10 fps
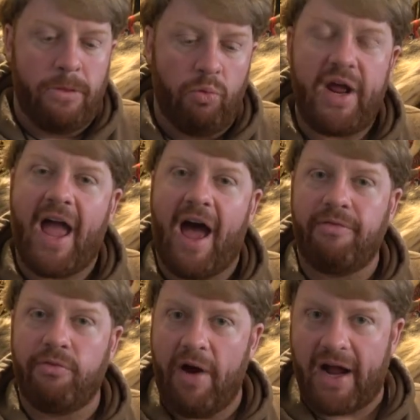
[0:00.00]
We
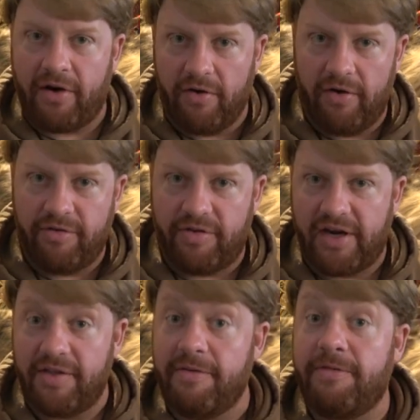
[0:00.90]
have records
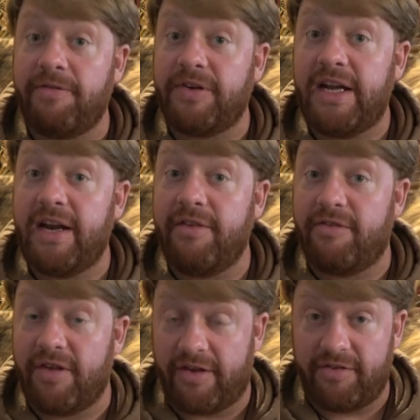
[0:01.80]
that in the 15 and
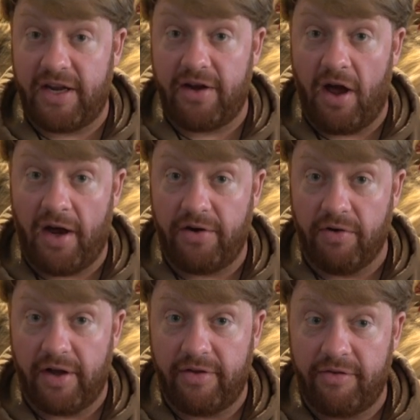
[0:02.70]

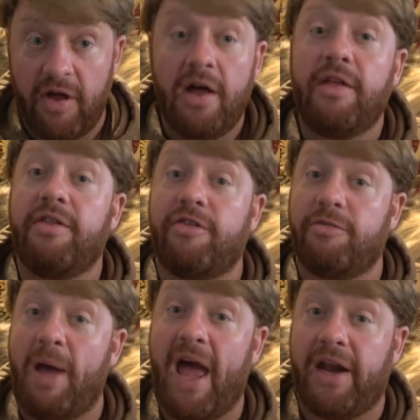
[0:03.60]
1600s, the
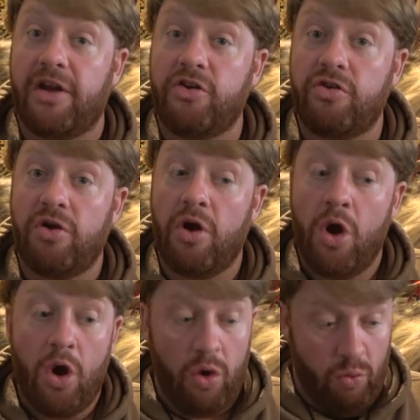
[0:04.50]
Spanish
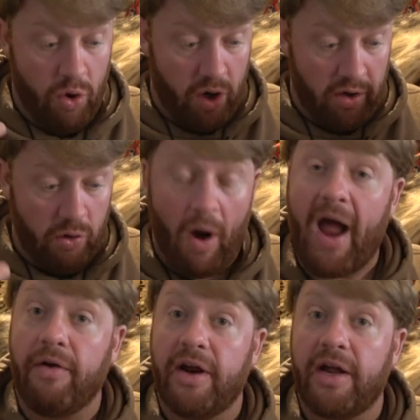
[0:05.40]
were
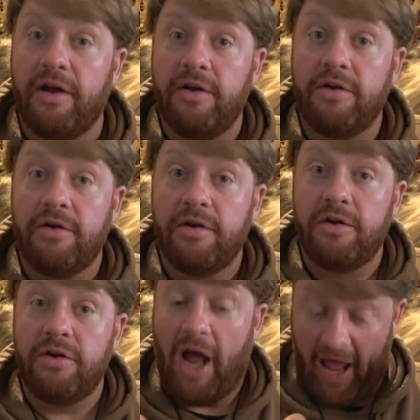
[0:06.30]
acquiring
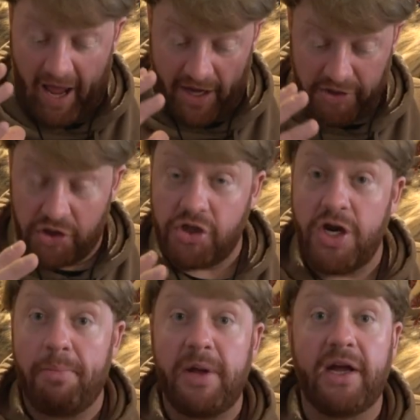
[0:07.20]
and
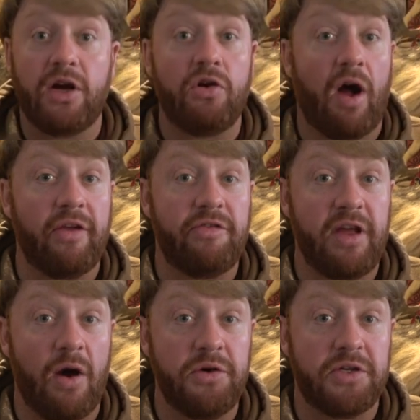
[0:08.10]
shipping across
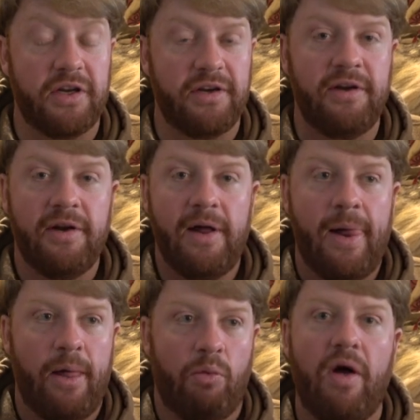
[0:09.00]
the ocean
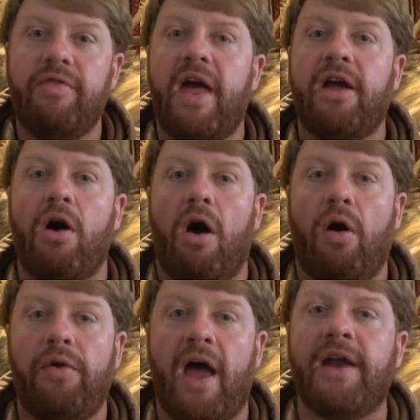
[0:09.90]
what they called